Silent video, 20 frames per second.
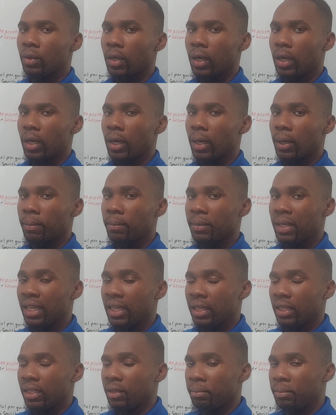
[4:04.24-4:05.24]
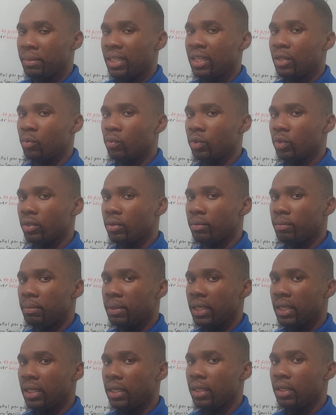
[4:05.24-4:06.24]
the meaning would
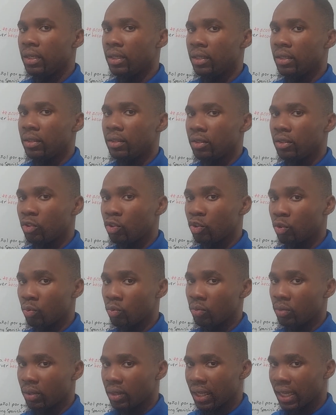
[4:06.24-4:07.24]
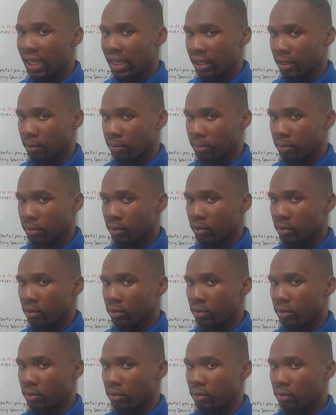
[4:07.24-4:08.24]
be to help.
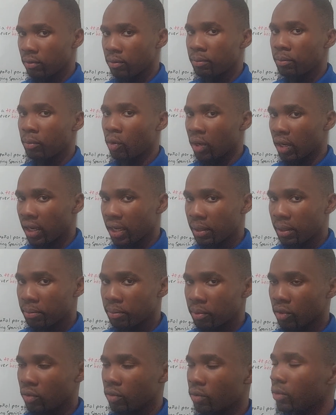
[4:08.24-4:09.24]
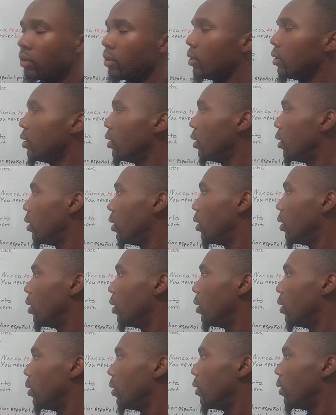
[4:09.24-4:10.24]
Por ejemplo,
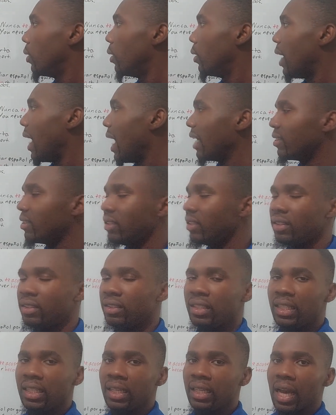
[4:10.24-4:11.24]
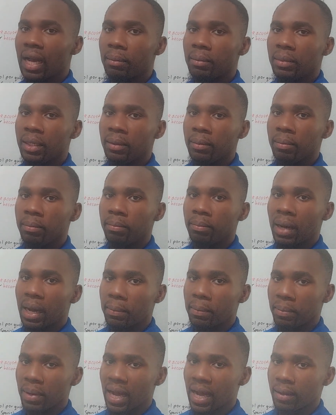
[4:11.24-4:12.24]
asistí a mi
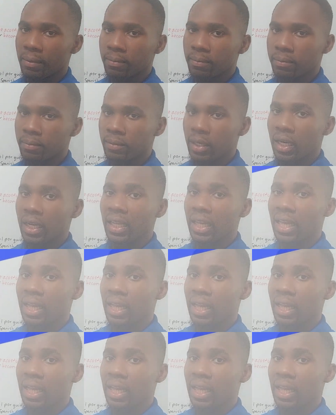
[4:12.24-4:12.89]
papá. I